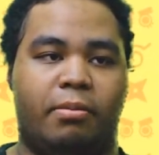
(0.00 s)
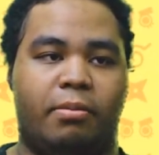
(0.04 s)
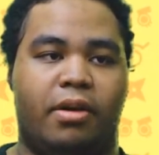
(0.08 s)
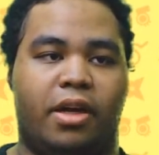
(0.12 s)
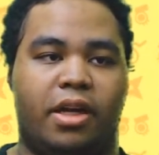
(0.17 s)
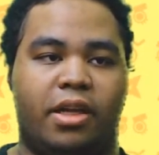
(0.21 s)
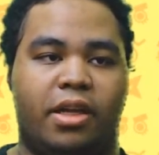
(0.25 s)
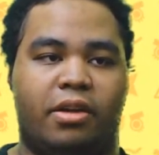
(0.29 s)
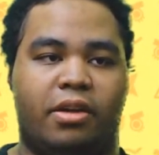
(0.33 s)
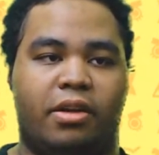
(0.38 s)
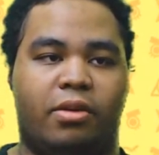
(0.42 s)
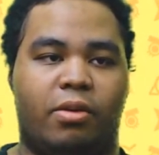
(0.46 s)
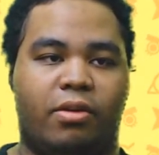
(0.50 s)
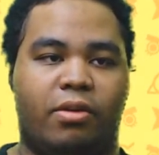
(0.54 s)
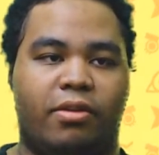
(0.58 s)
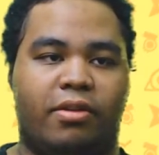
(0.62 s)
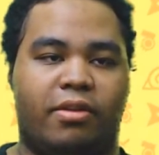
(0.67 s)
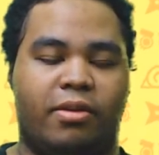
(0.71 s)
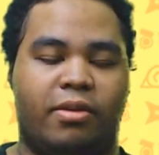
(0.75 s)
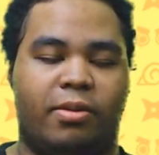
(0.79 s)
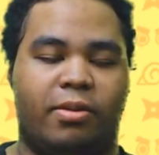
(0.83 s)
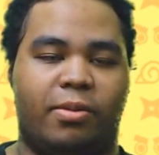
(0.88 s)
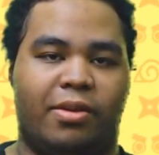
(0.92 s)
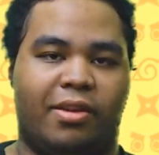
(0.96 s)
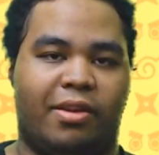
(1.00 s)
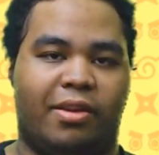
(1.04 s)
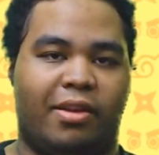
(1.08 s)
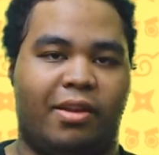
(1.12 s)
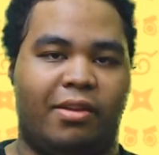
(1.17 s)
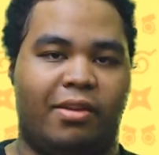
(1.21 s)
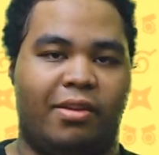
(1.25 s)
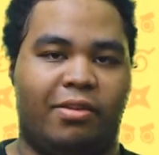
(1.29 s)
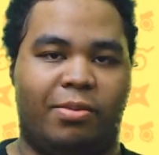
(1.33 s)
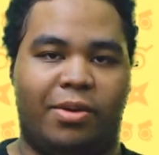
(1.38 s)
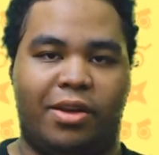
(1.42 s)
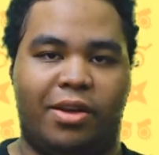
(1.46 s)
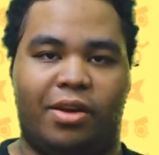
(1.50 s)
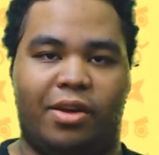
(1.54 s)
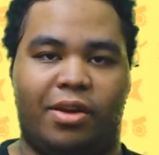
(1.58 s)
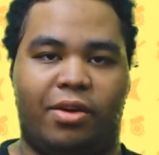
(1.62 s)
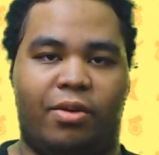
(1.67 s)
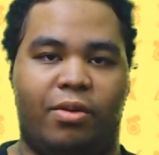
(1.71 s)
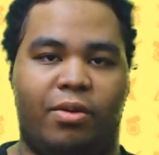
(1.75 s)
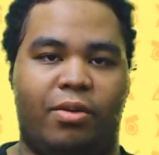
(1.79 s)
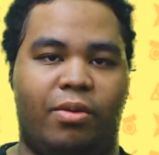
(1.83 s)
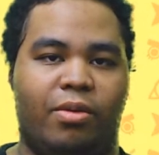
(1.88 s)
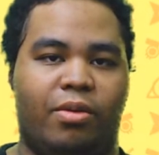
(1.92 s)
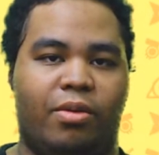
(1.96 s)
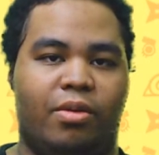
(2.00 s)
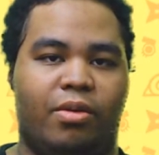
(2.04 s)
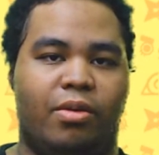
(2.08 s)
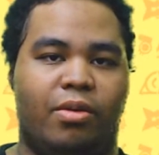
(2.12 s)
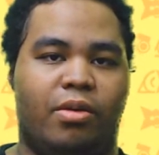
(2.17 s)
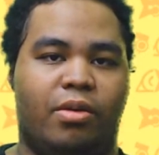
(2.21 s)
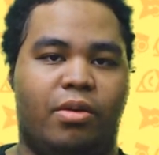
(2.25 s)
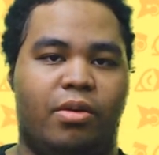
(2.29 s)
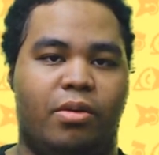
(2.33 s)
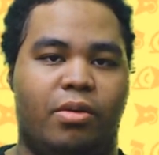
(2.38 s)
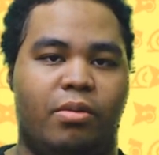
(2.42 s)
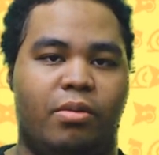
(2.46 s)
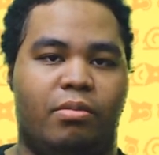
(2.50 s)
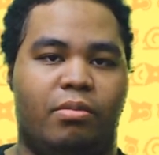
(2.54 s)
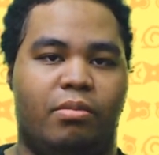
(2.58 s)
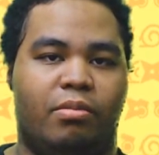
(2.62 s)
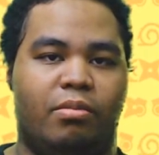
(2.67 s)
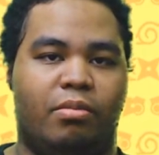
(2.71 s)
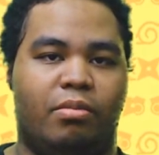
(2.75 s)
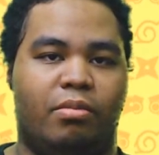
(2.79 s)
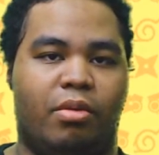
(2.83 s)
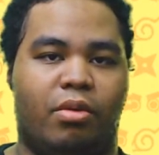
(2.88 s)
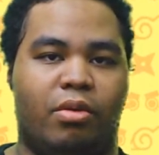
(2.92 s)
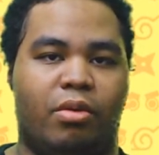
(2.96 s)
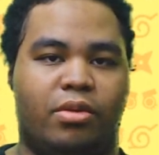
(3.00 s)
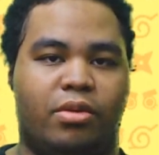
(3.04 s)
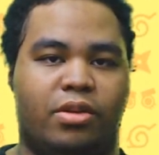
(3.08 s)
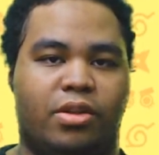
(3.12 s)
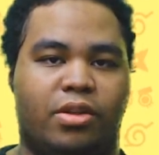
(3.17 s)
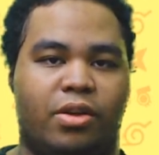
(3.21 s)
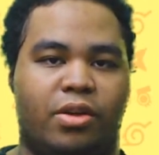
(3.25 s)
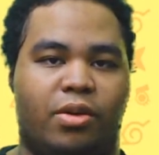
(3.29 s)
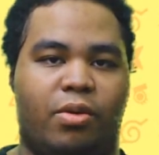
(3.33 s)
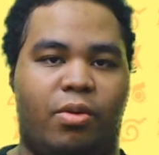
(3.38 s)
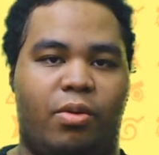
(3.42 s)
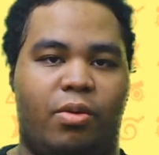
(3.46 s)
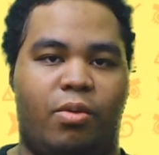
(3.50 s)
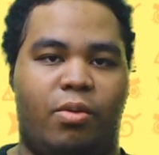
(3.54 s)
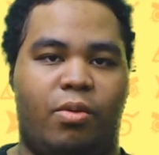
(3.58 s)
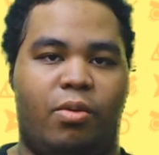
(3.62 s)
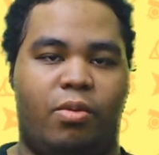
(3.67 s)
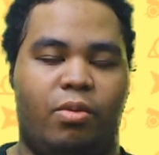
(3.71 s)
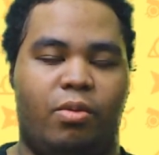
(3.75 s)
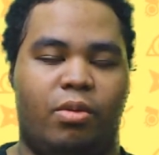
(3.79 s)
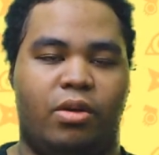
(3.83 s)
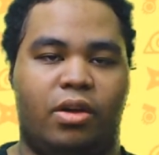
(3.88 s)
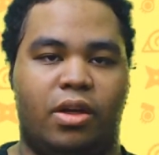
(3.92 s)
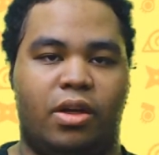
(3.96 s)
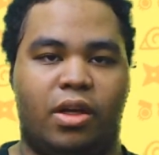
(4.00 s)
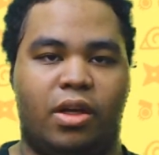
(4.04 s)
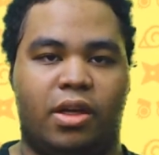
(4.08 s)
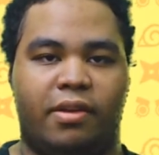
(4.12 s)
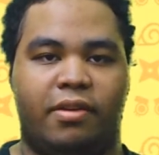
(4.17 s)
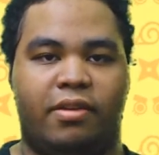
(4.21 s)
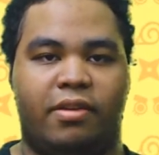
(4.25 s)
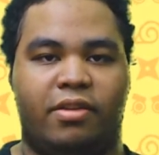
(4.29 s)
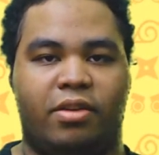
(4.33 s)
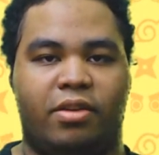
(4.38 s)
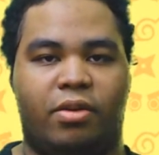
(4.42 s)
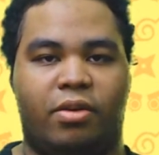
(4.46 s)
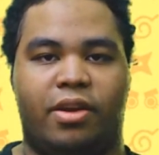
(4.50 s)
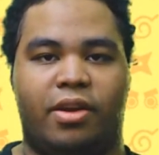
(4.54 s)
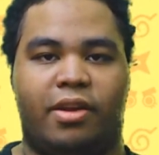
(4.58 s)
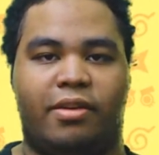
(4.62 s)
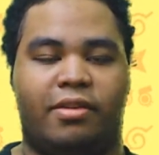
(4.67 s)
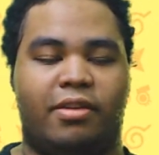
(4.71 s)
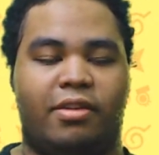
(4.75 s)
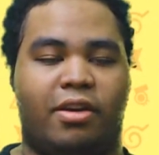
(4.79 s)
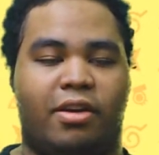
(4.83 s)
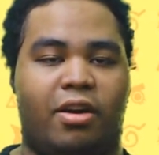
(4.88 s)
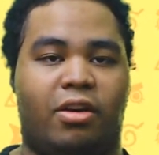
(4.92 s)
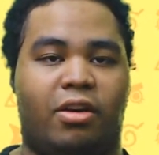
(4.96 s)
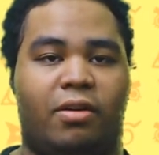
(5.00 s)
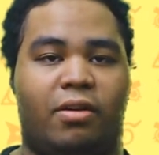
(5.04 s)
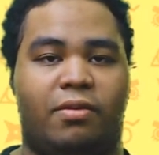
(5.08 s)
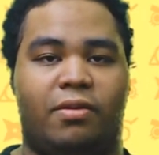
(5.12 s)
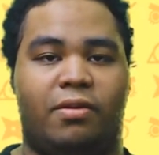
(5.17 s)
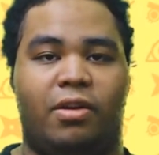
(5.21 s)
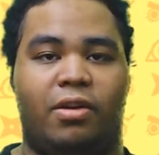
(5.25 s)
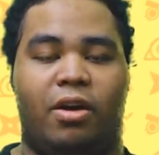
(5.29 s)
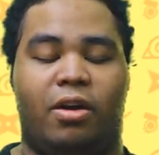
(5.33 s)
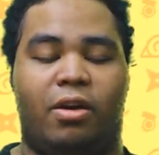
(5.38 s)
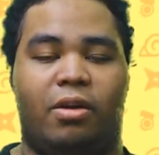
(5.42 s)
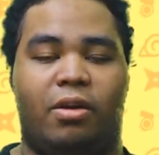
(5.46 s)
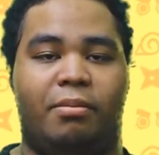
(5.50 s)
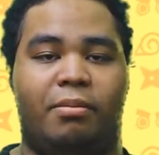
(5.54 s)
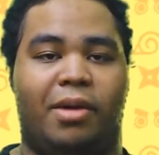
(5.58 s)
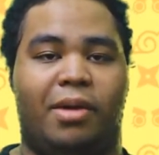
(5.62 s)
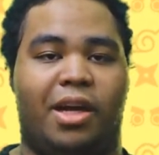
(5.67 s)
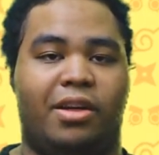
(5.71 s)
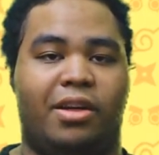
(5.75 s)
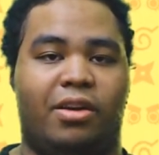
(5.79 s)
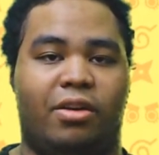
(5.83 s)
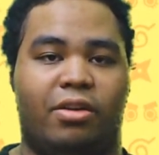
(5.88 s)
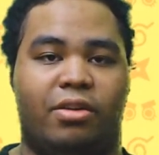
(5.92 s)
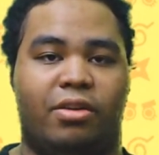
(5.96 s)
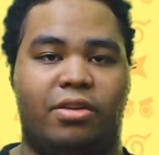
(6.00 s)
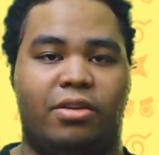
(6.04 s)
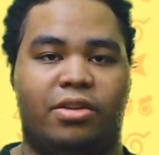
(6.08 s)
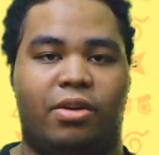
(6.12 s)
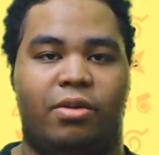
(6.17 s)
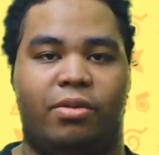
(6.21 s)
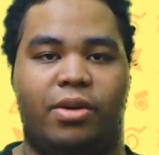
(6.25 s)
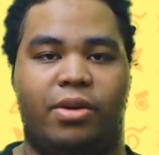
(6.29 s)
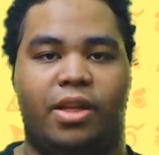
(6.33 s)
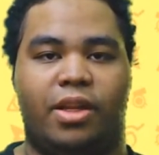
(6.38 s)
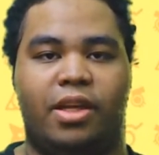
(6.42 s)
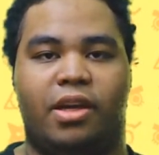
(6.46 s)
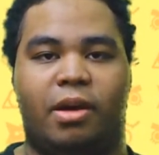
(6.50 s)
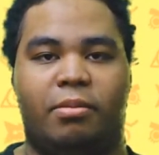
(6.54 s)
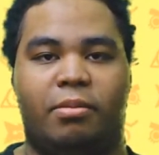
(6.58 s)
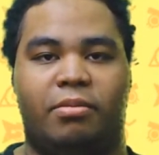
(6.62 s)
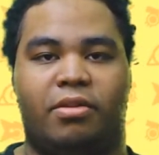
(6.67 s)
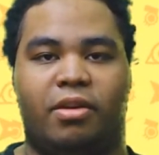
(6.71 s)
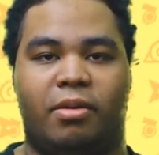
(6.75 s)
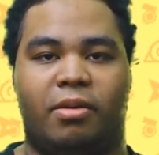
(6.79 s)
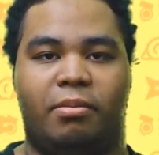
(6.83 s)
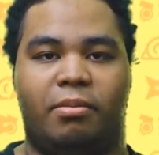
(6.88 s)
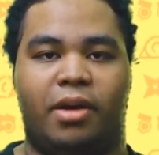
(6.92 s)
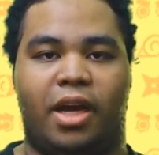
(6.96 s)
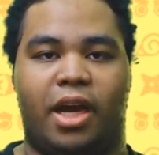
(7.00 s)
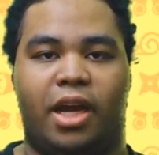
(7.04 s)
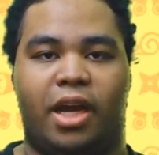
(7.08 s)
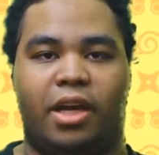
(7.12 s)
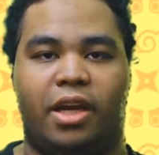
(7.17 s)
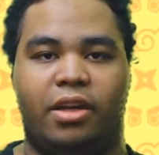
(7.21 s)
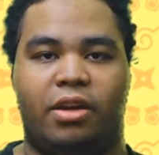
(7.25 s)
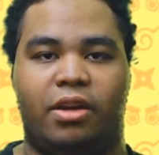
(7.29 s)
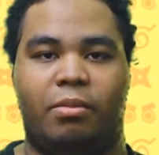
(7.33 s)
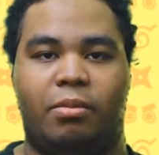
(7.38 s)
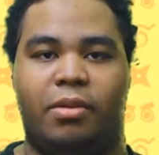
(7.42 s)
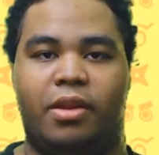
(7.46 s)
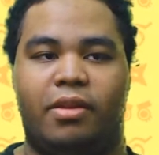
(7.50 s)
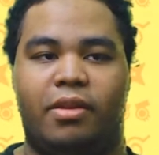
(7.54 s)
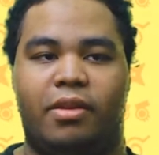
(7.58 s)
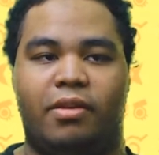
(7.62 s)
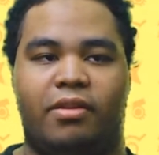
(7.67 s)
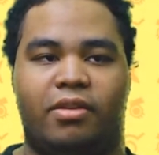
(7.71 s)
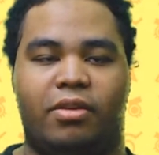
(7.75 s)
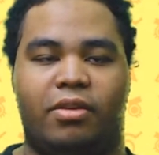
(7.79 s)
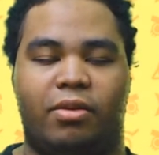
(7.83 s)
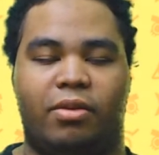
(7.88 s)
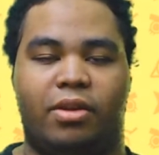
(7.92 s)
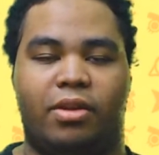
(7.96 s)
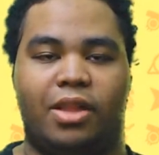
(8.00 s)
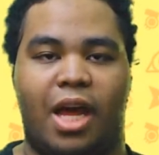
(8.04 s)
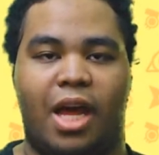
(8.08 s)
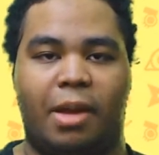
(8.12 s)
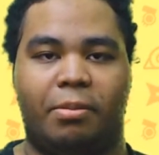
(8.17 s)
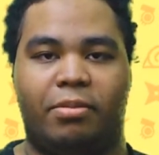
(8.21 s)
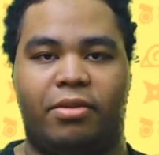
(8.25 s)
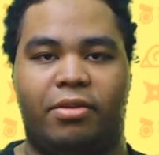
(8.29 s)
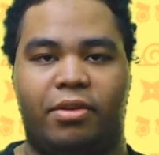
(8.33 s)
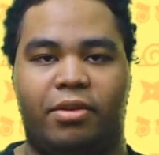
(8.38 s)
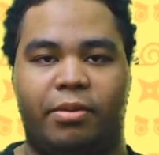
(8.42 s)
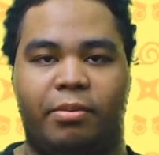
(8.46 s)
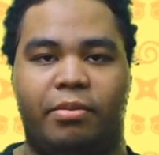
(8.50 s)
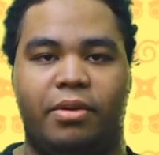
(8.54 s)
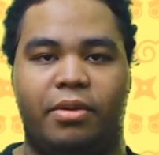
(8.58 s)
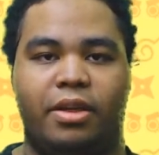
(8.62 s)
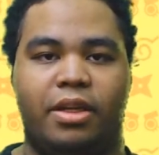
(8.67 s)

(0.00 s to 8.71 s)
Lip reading: But of course, it was, as we know, Boruto still gets caught off guard by Naruto, and he comes up behind him and still claps him.